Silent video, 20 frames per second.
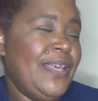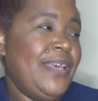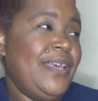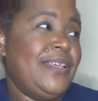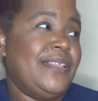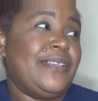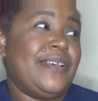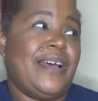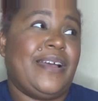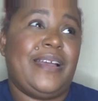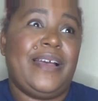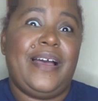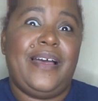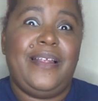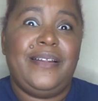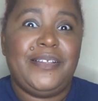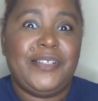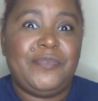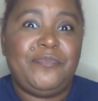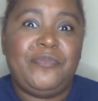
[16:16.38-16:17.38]
So I kind
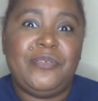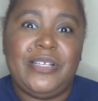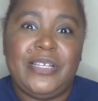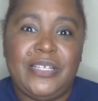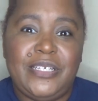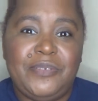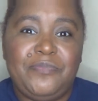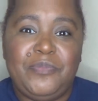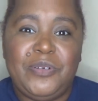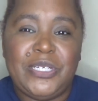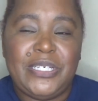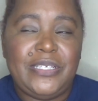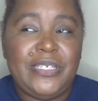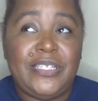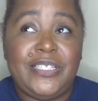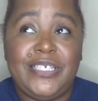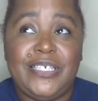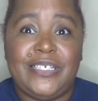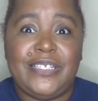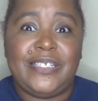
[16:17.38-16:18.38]
of just pushed it
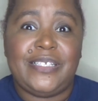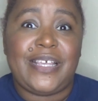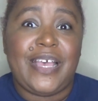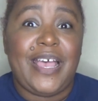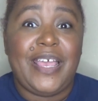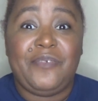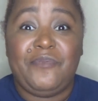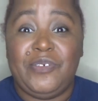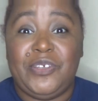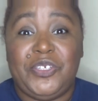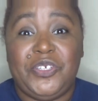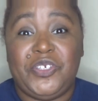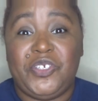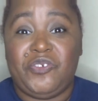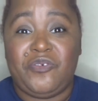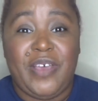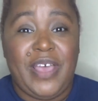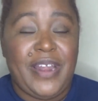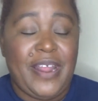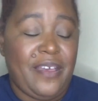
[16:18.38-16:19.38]
to the side, was just
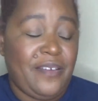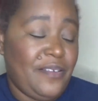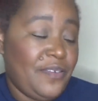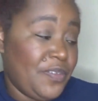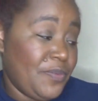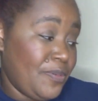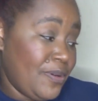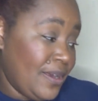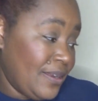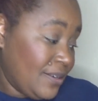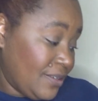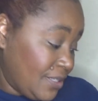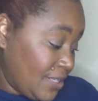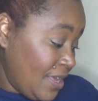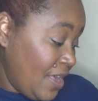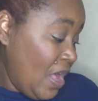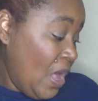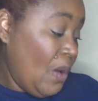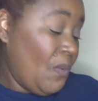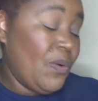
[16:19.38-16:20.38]
trying out other products.
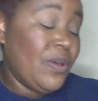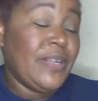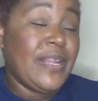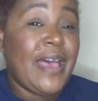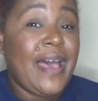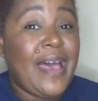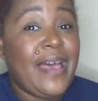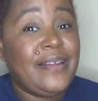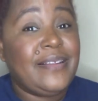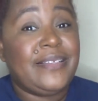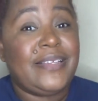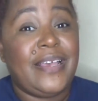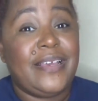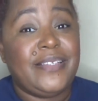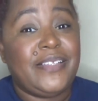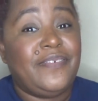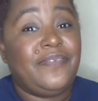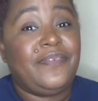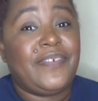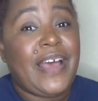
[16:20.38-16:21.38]
Well, now I decided
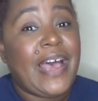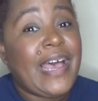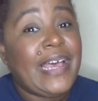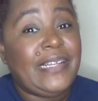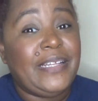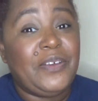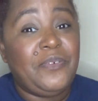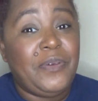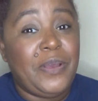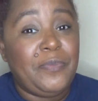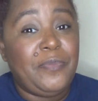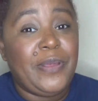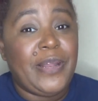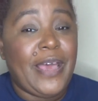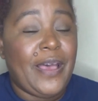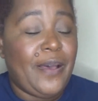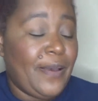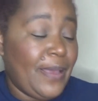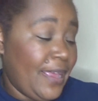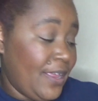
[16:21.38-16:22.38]
to finally whip it
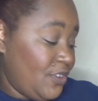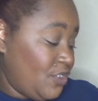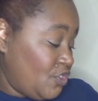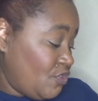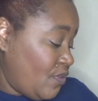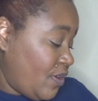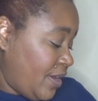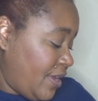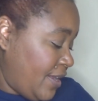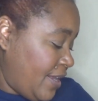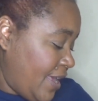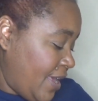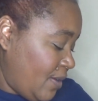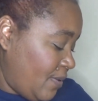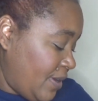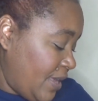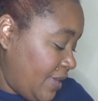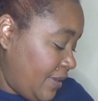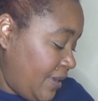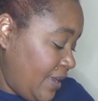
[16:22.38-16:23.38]
out and try it
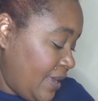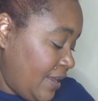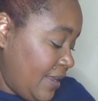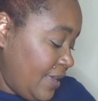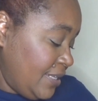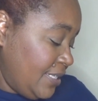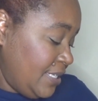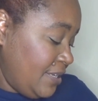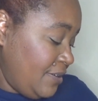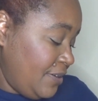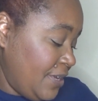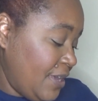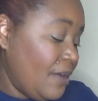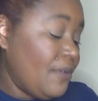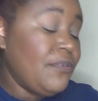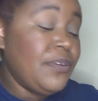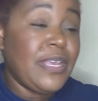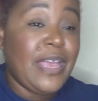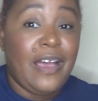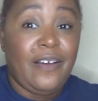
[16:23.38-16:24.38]
out. And can I tell you,
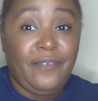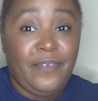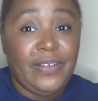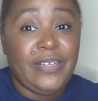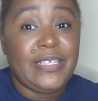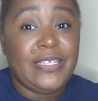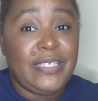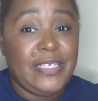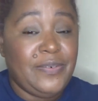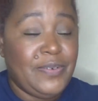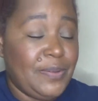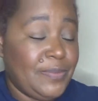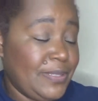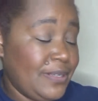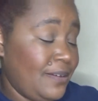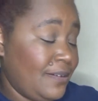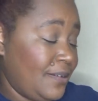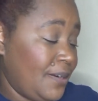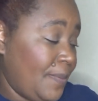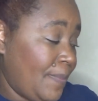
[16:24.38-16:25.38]
y'all finna see what I'm
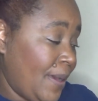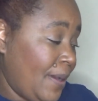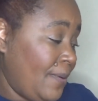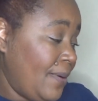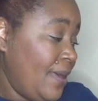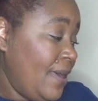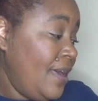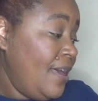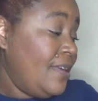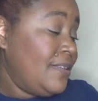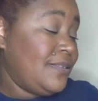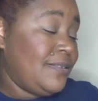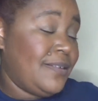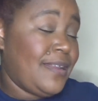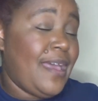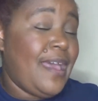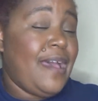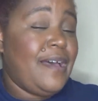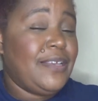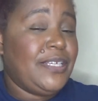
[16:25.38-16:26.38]
talking about. So the
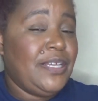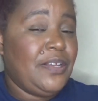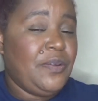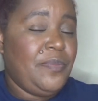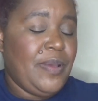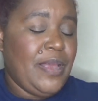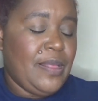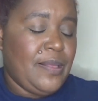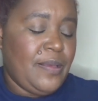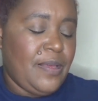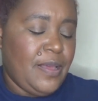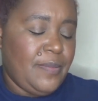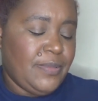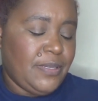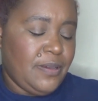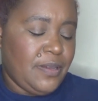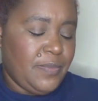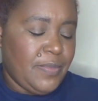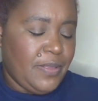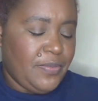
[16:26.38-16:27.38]
eyeshadow palette I'm
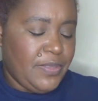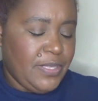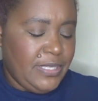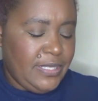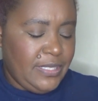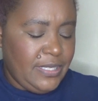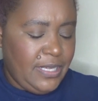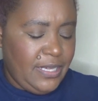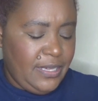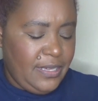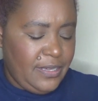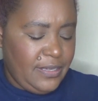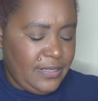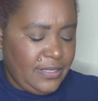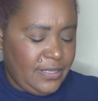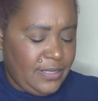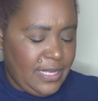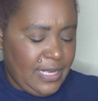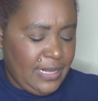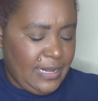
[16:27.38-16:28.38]
talking about, this is
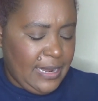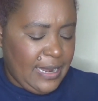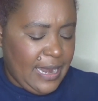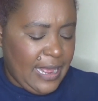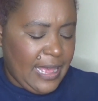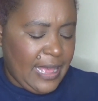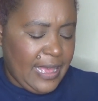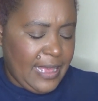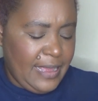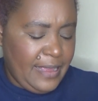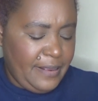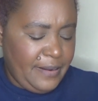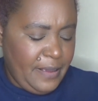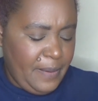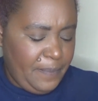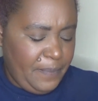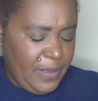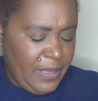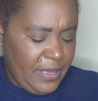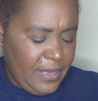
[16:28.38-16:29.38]
the
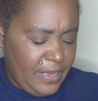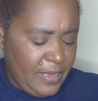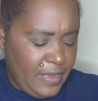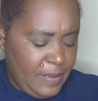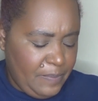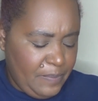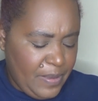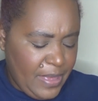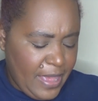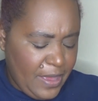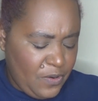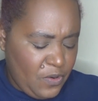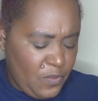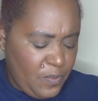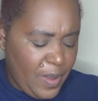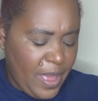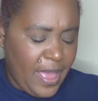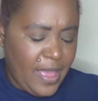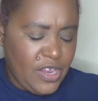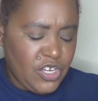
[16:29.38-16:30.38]
9P Petal
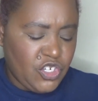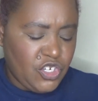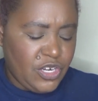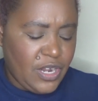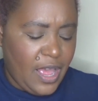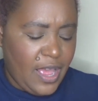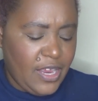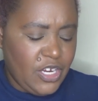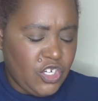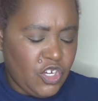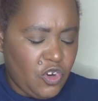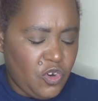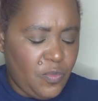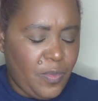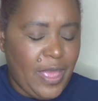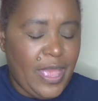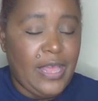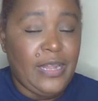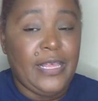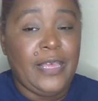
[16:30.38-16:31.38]
Passion eyeshadow
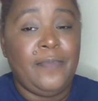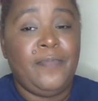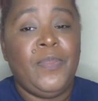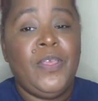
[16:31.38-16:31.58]
palette